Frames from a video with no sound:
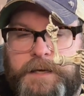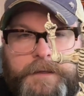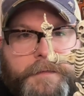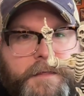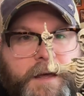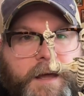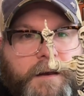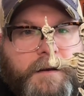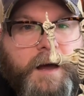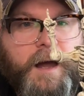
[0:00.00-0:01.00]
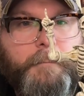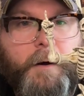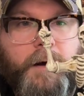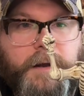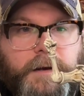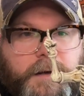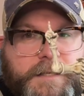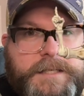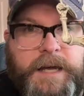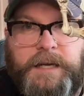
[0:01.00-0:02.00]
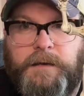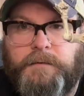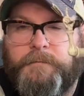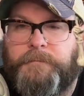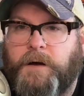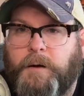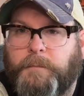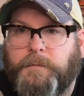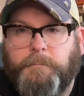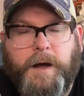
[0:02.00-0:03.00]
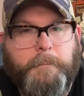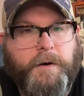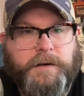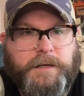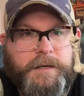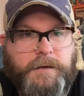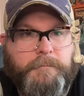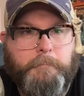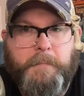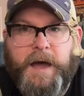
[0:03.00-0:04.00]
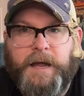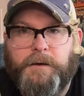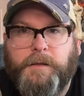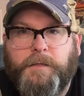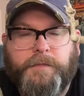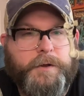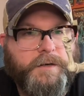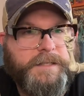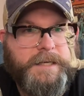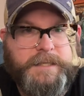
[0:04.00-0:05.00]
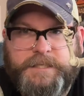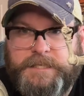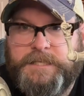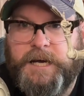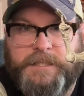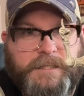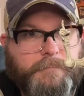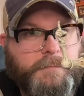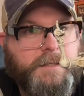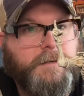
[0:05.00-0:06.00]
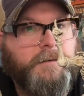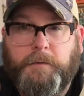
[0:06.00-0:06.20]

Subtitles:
and then I bought a second from my buddy Matt, 13Z Customs.